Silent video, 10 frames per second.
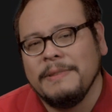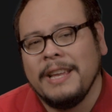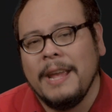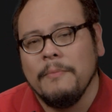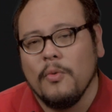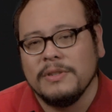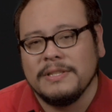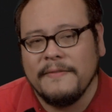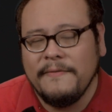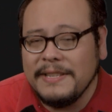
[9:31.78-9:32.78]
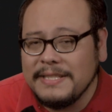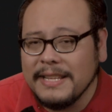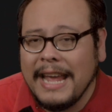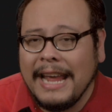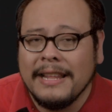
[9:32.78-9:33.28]
became more
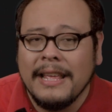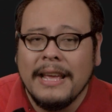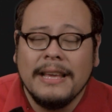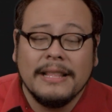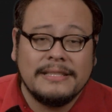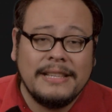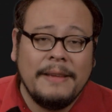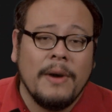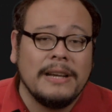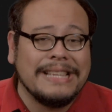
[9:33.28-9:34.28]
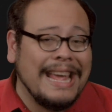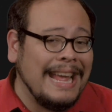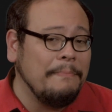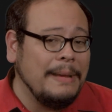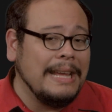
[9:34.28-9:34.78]
sophisticated, the CMOS
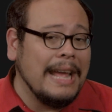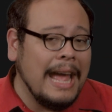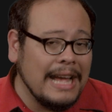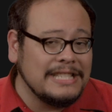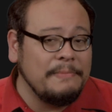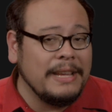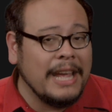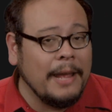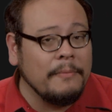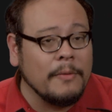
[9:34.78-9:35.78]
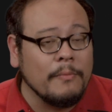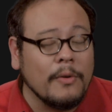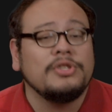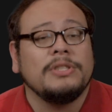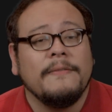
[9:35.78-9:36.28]
APS became
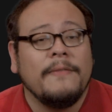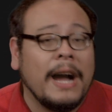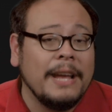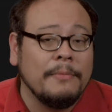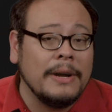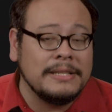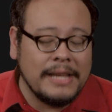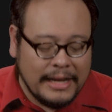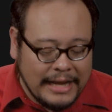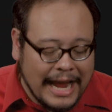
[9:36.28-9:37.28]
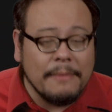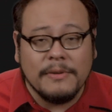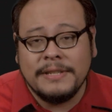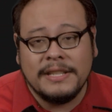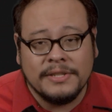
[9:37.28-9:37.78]
commercially viable as a
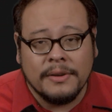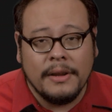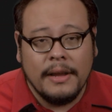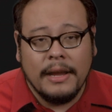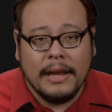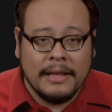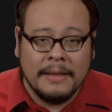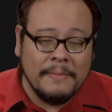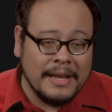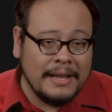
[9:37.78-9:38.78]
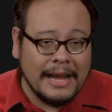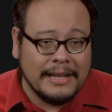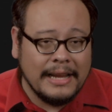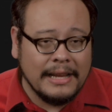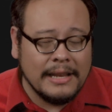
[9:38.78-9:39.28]
camera sensor in the mid
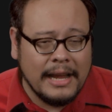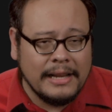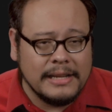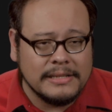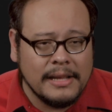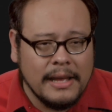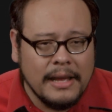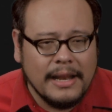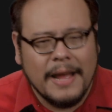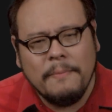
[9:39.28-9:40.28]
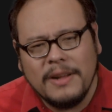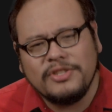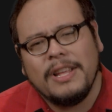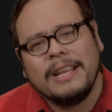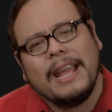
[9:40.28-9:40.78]
1990s. Now,
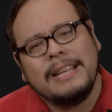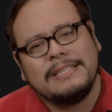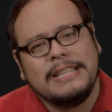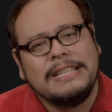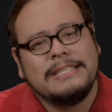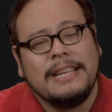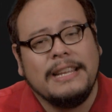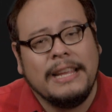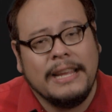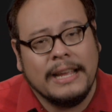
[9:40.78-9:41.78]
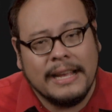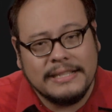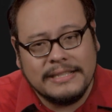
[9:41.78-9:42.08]
much like a CCD, a